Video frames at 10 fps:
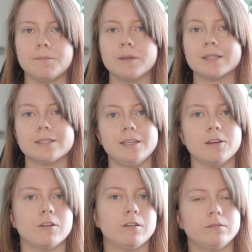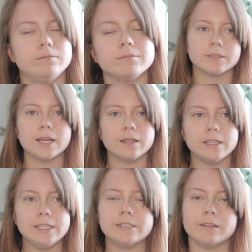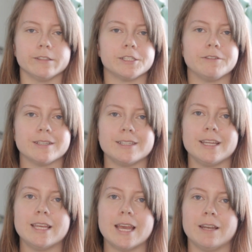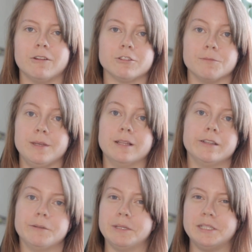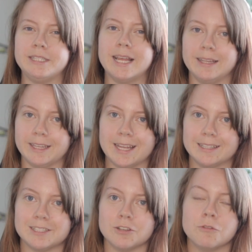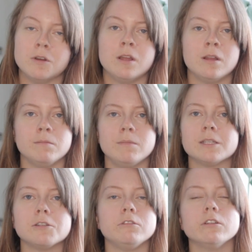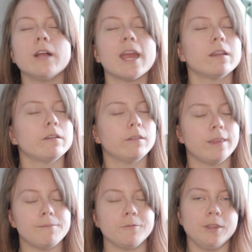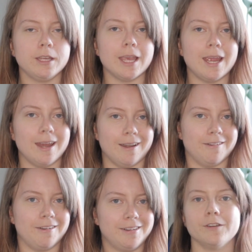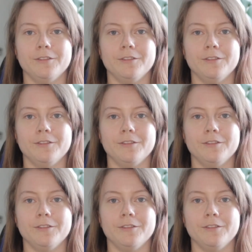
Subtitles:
because they are kinda easily stressed, they can also be a little bit delicate, so make sure you handle them with care.